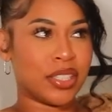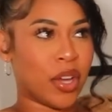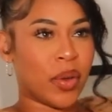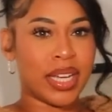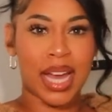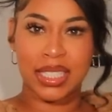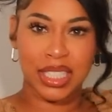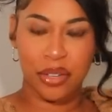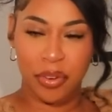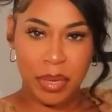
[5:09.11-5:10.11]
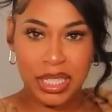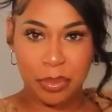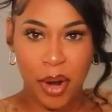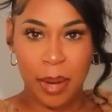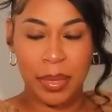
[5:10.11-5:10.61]
you know, he had stuff from his
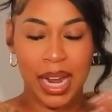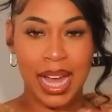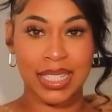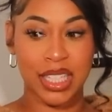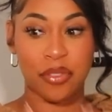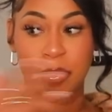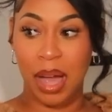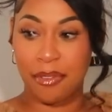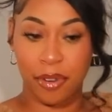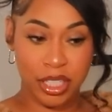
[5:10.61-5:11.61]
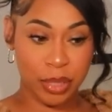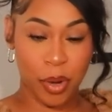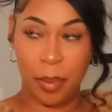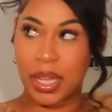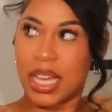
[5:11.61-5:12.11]
apartment, I had stuff from my first
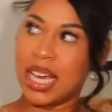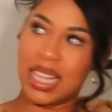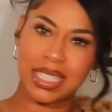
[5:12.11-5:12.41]
apartment.